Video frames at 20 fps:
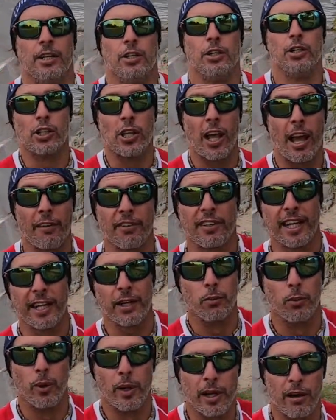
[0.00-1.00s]
you just have to
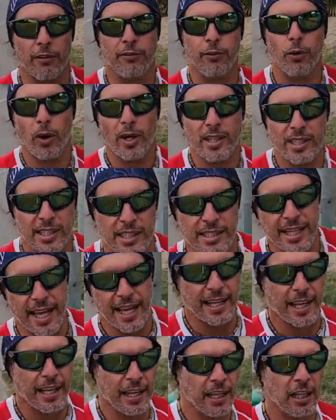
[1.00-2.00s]
get rid of noises
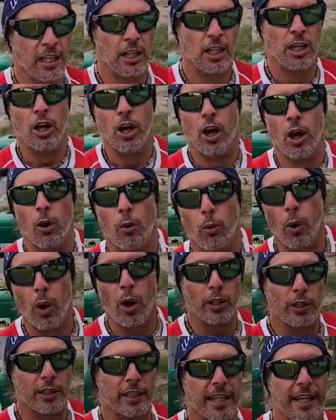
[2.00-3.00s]
that
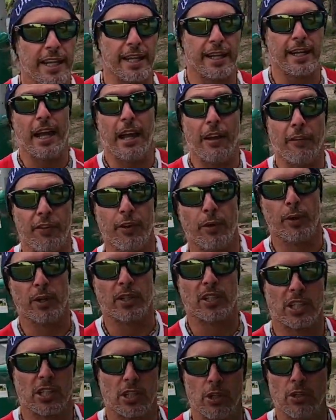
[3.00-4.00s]
weren't there if you were
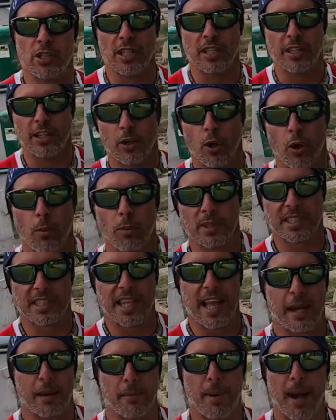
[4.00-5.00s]
just using the normal
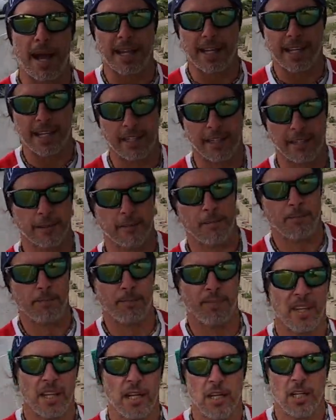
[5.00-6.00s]
standard mic.
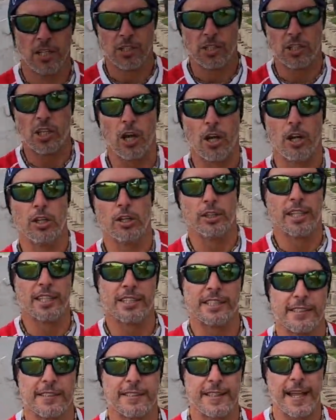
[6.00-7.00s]
So
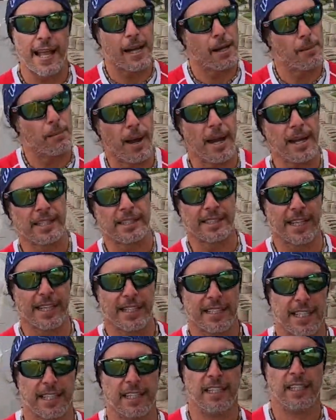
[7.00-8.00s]
this is standard mic
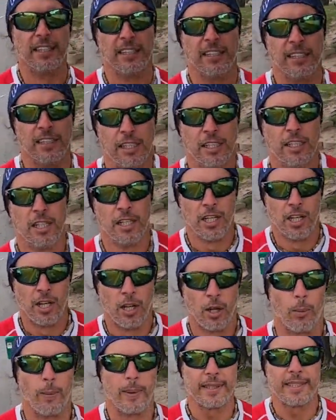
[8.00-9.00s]
setting.
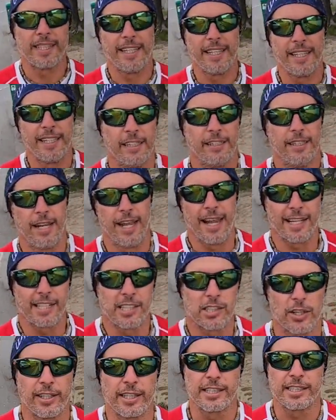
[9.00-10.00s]
With the
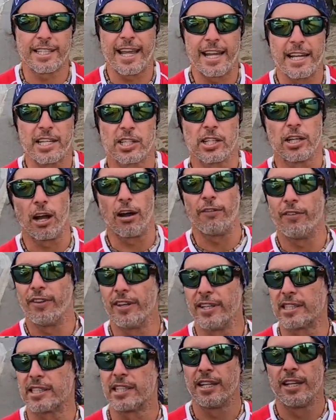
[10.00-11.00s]
extra extension of
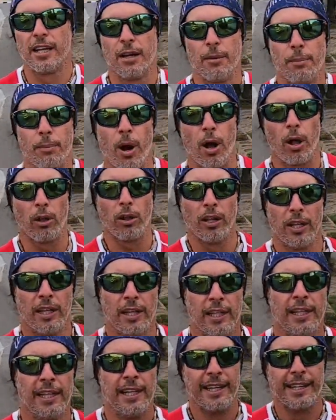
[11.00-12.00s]
this pole,
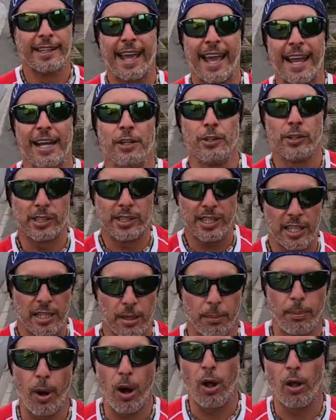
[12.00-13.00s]
can you see
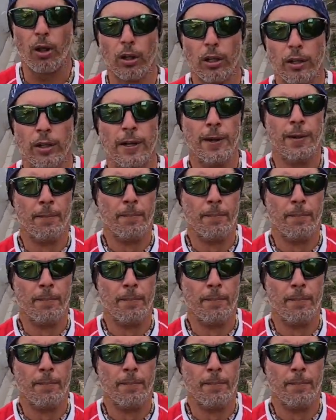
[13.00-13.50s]
the pole